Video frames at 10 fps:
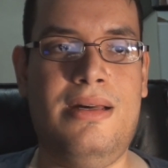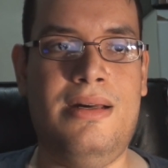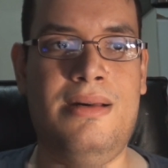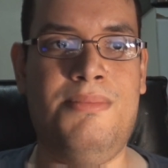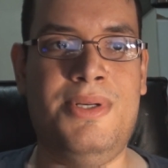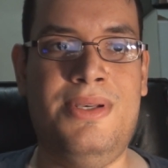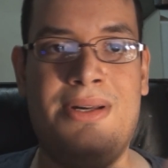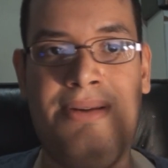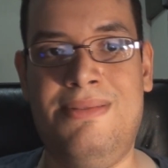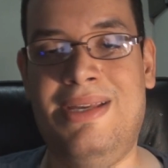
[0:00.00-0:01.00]
But
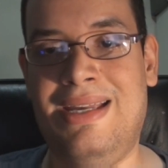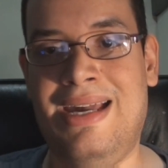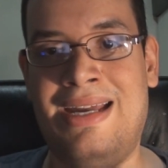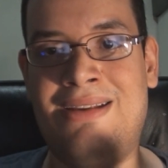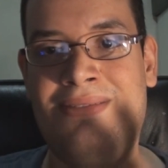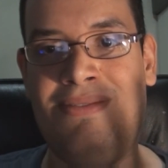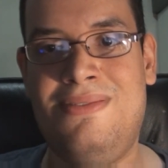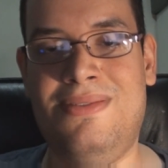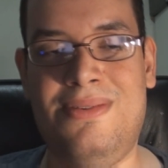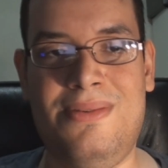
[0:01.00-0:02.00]
no, they kind
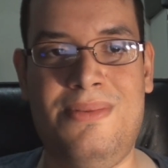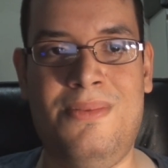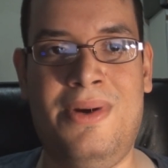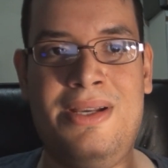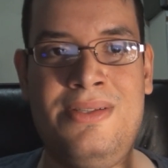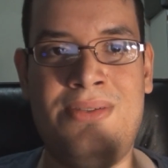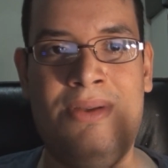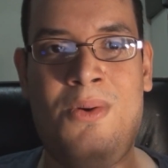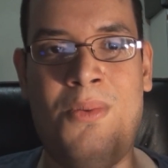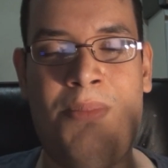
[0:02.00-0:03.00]
of wanted to do
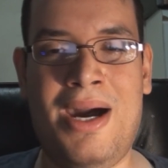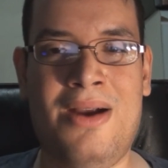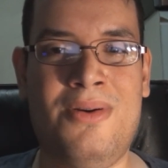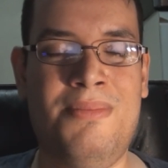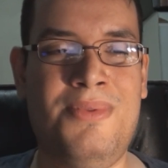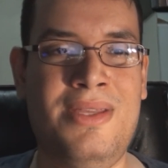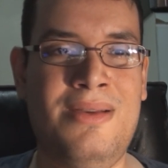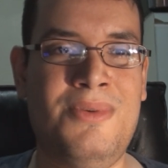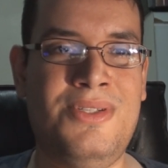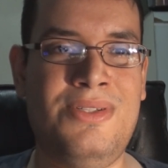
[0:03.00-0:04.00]
the whole power-up
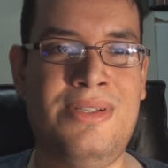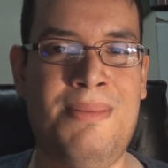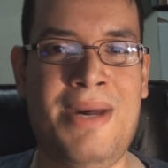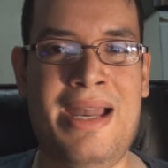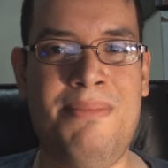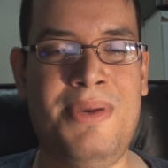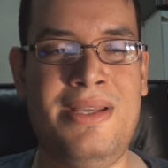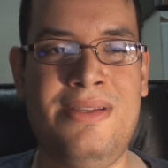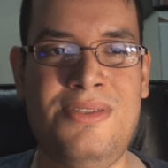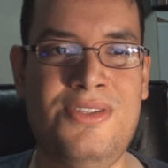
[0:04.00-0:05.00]
thing, which in my
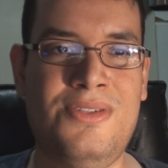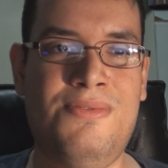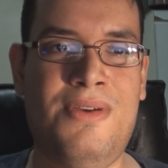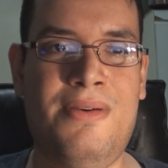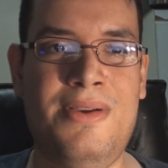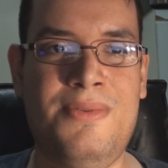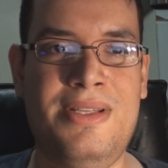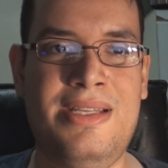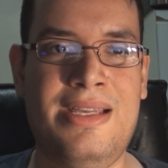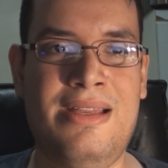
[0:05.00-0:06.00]
opinion is just very
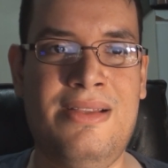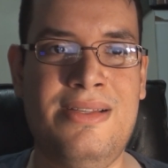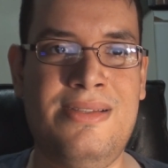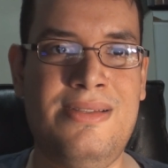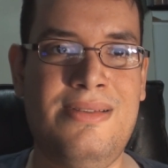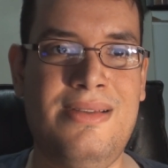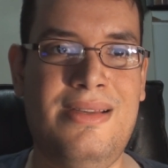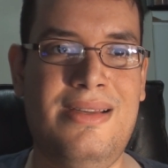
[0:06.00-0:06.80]
ridiculous.